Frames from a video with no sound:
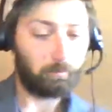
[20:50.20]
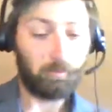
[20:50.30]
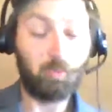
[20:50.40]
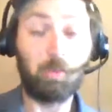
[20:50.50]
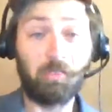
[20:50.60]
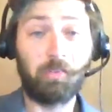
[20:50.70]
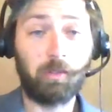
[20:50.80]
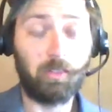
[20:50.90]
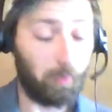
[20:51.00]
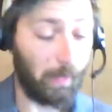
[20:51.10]

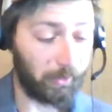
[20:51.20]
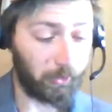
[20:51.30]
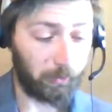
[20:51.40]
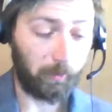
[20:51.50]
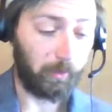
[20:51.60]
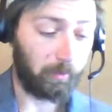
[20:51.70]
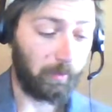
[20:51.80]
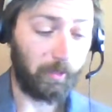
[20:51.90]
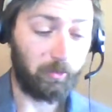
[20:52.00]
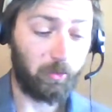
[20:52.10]
specifically Spanish heraldic
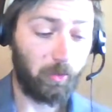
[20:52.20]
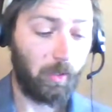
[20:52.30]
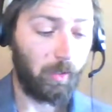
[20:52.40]
lions.